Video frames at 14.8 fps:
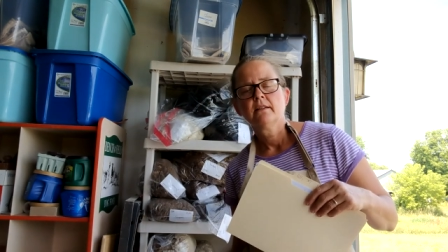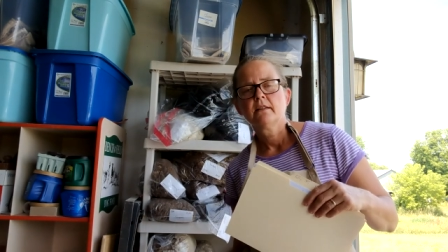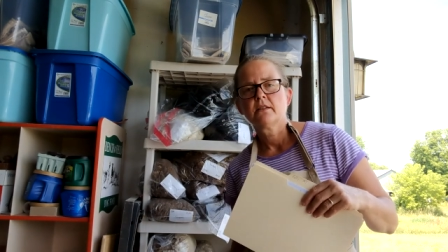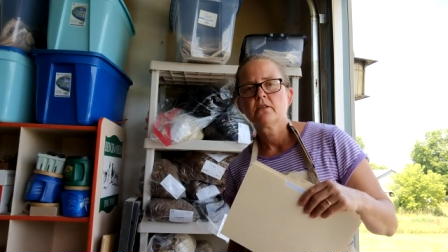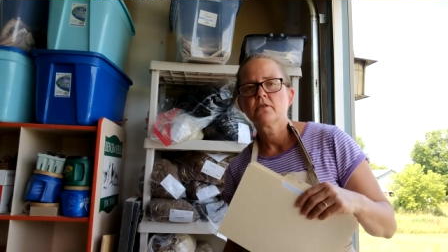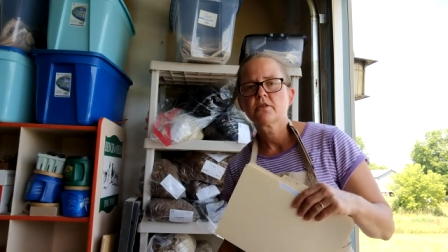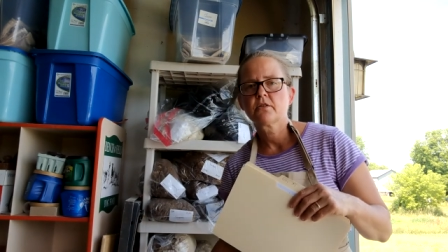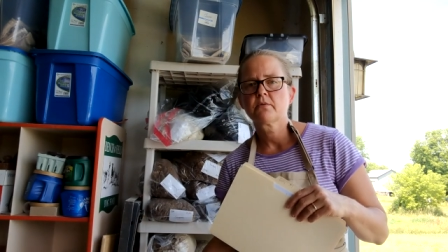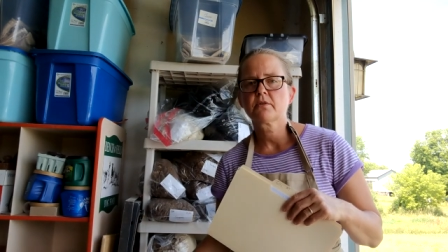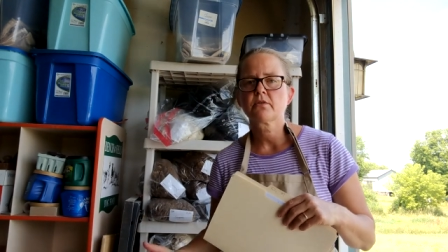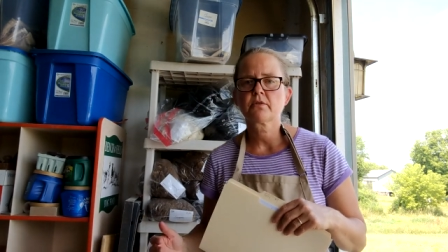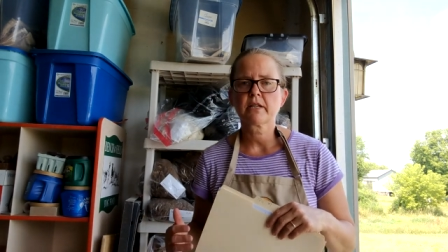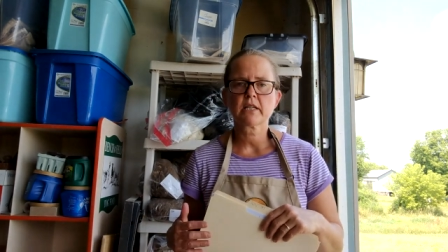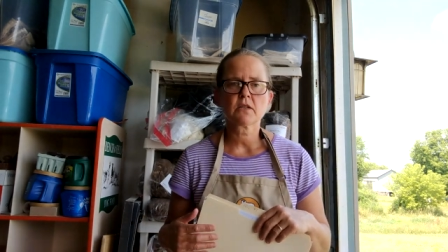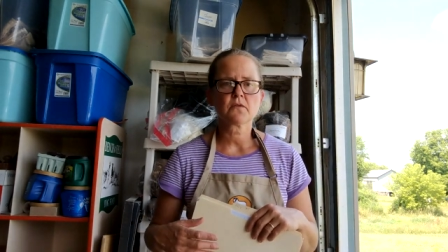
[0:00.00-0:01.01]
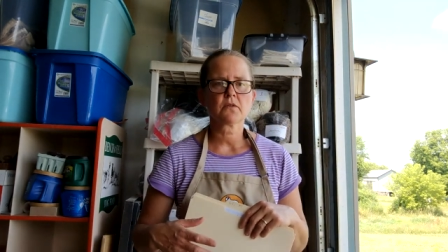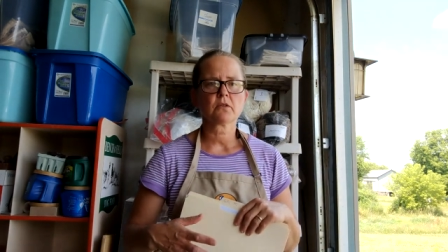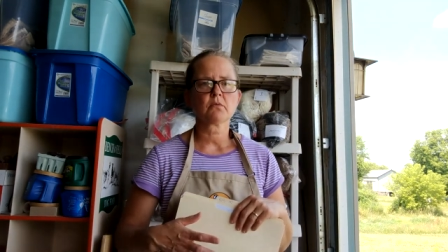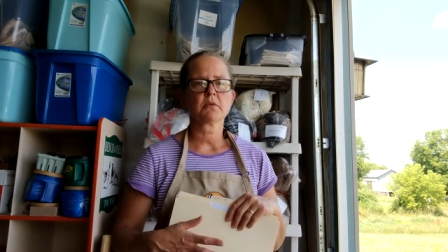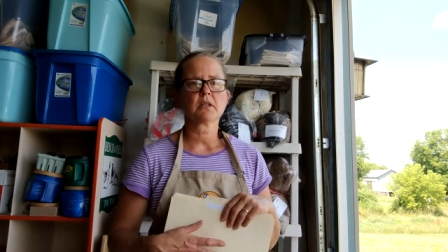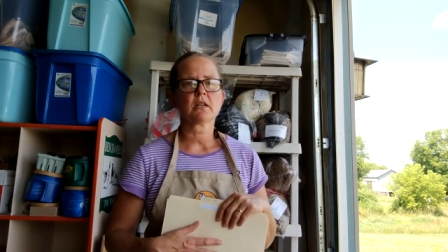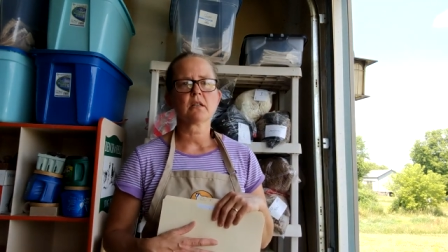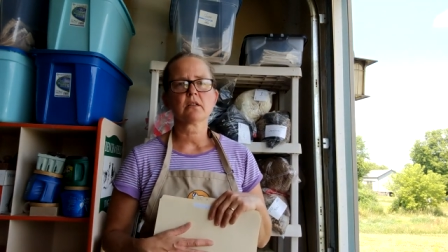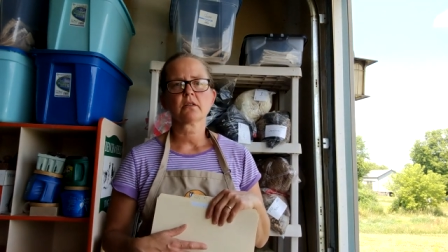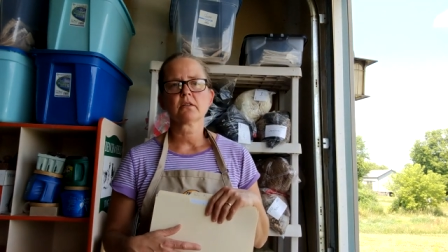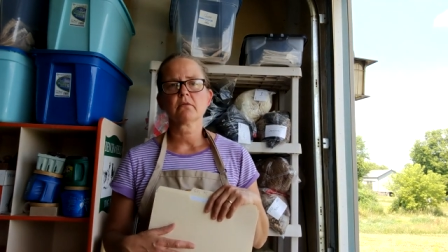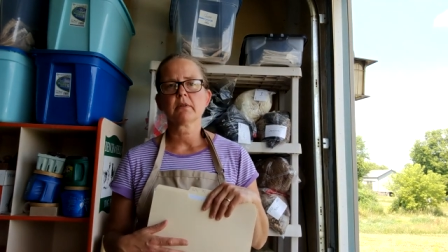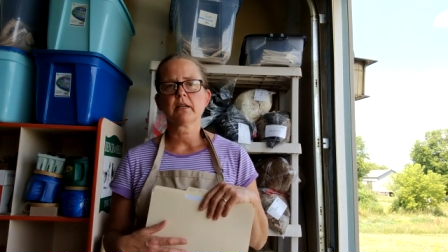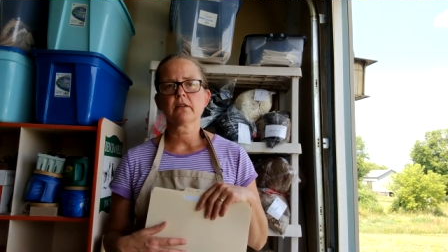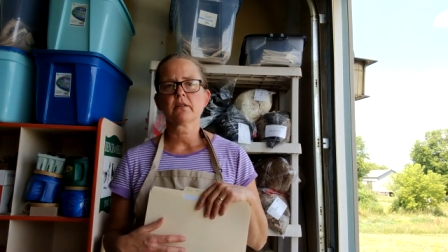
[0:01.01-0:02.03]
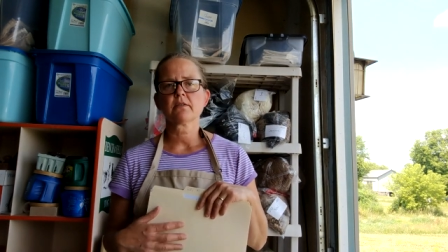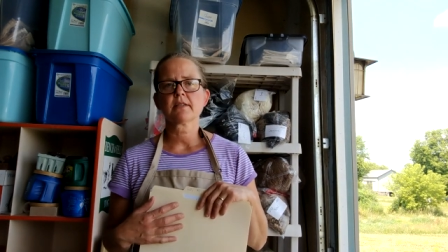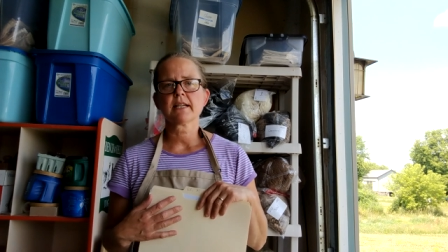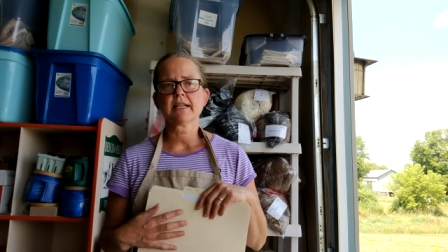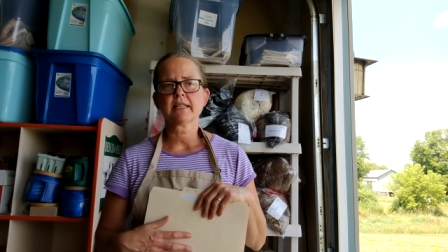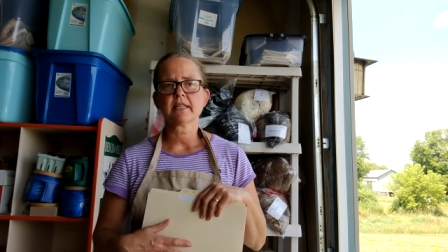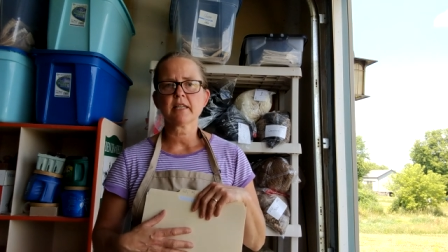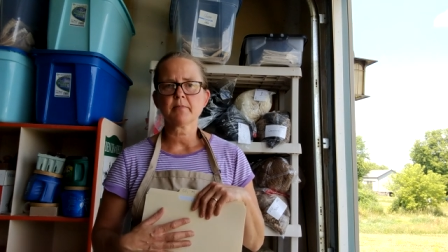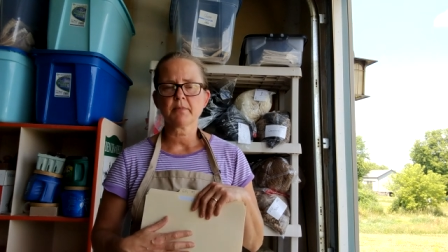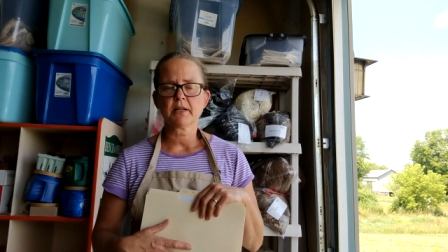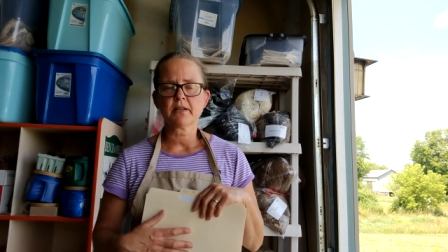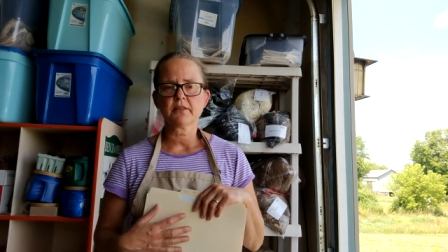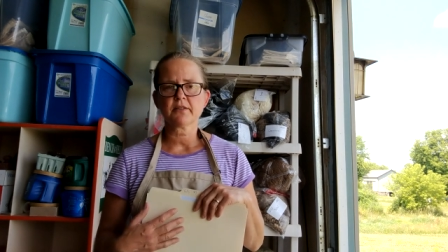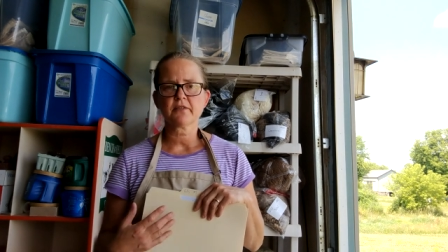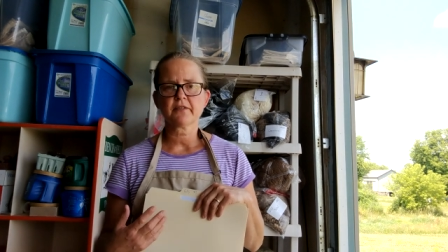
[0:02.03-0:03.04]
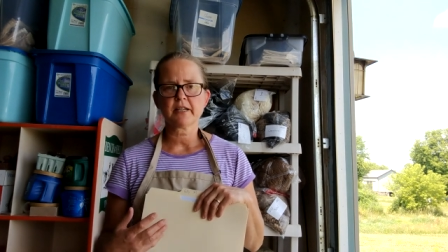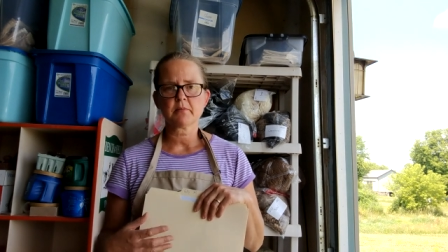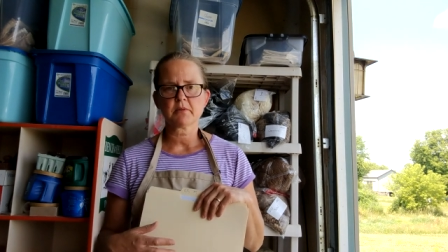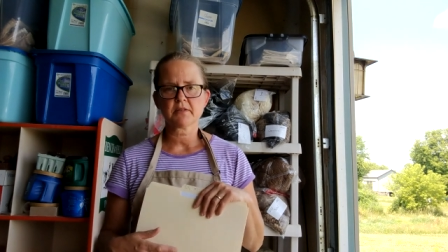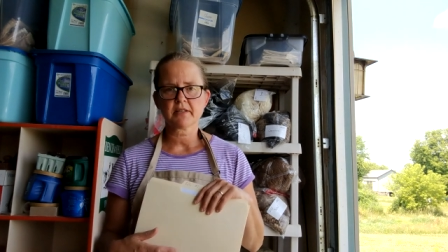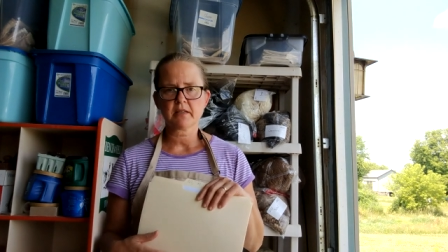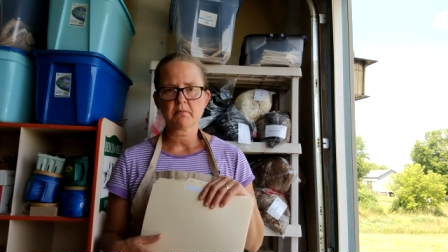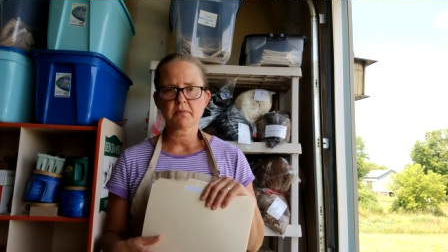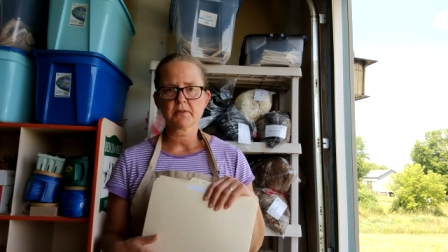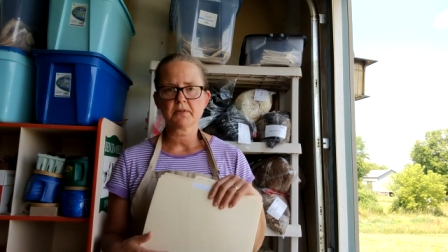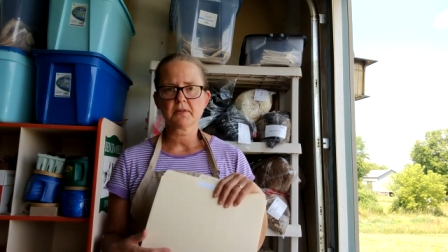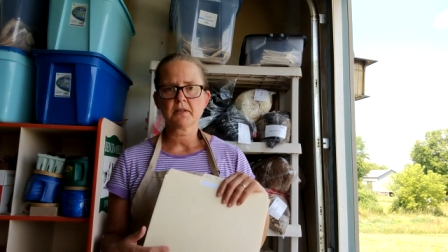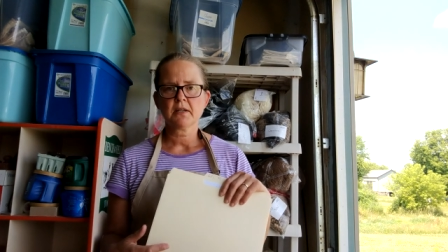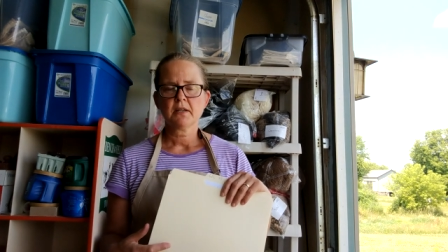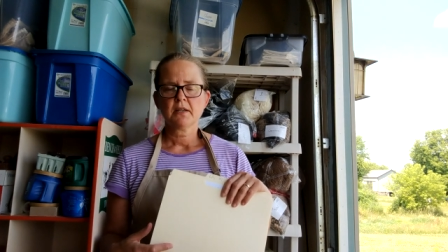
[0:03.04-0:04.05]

year she was transferred with all of her records. I keep all the fiber samples.